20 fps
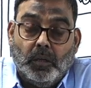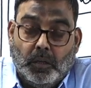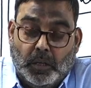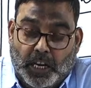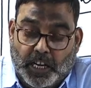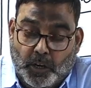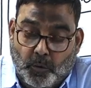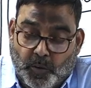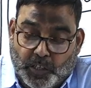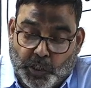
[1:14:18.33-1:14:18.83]

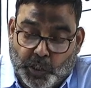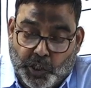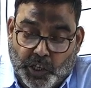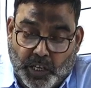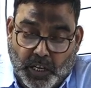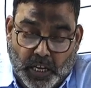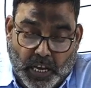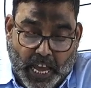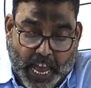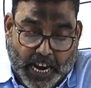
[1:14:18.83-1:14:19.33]
in which
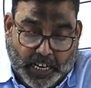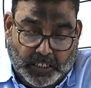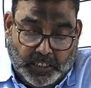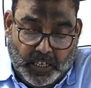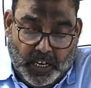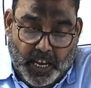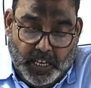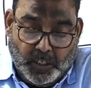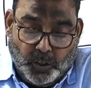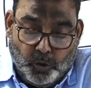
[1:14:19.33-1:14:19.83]

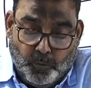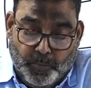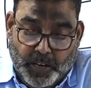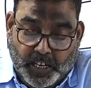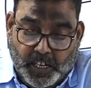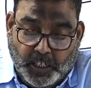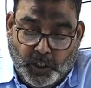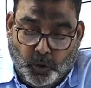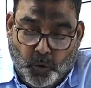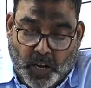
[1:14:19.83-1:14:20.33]
actor has to
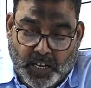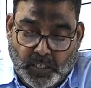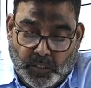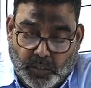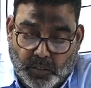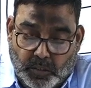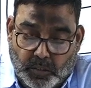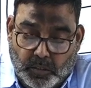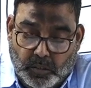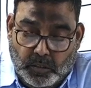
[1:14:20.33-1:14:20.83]
make a
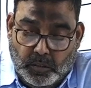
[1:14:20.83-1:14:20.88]
choice